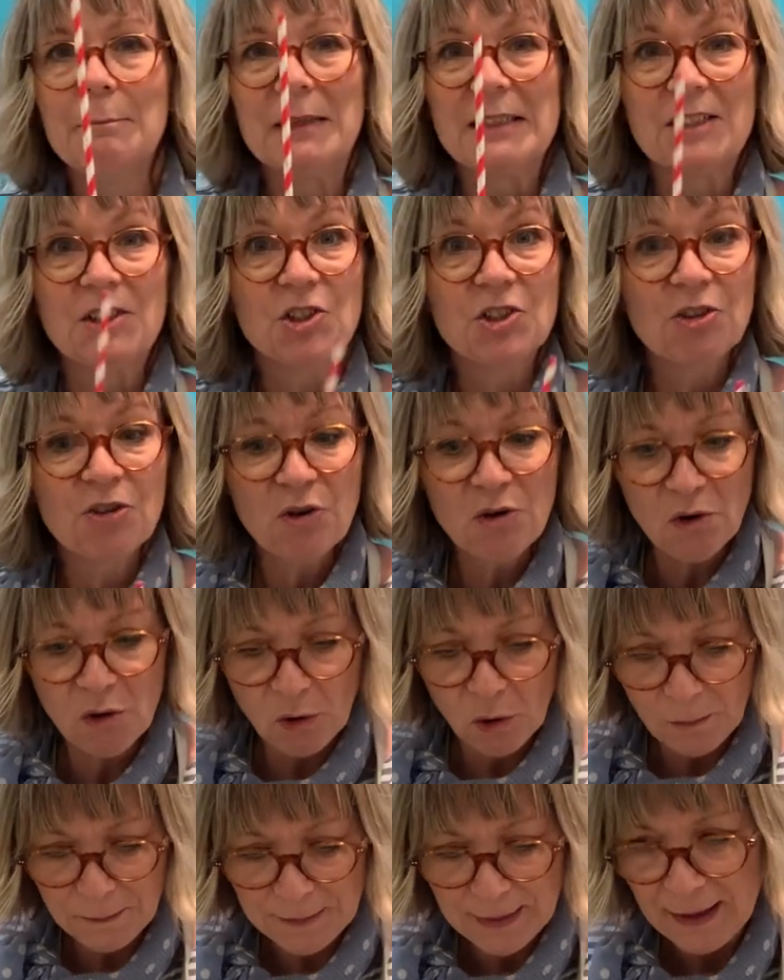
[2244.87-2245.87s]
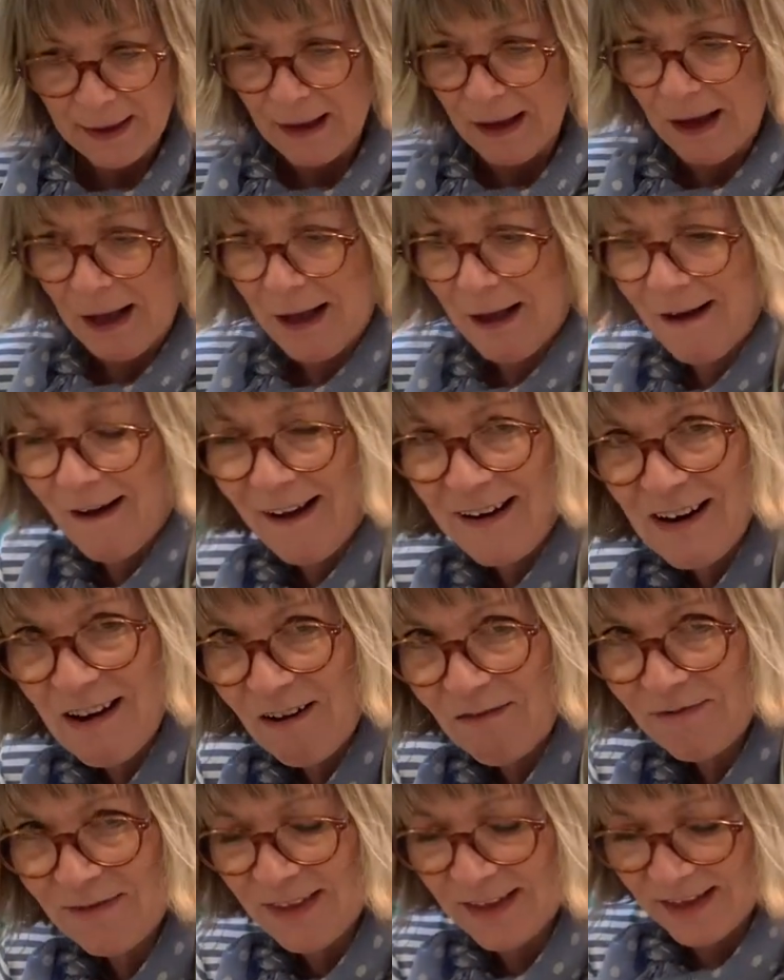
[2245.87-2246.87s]
my straw. I
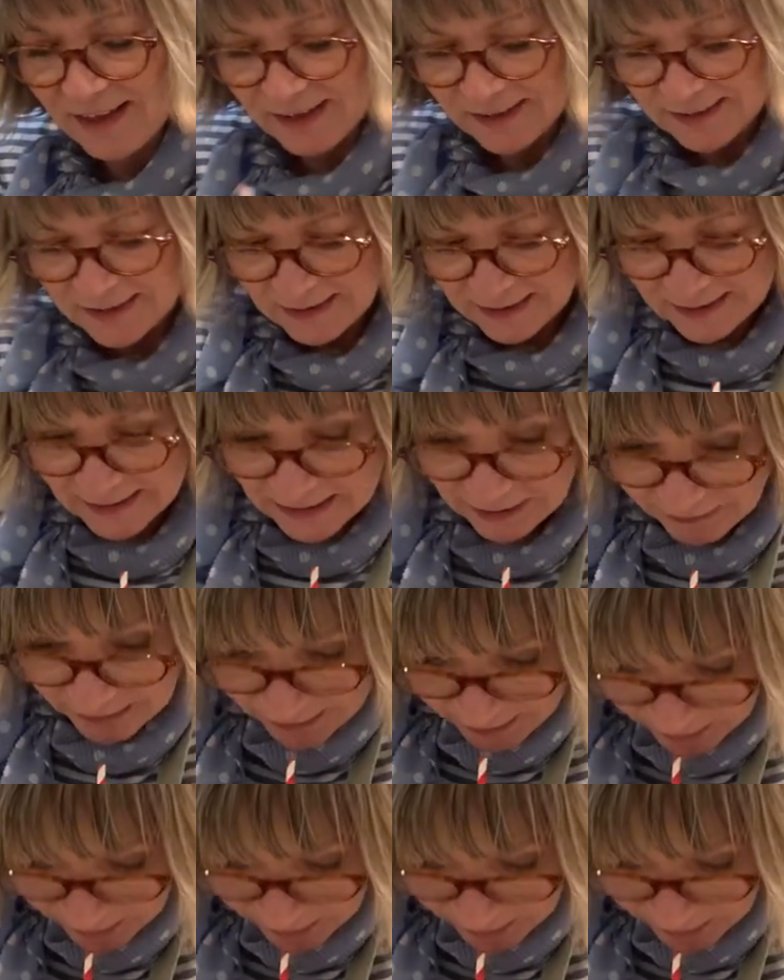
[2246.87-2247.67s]
love this. Let's give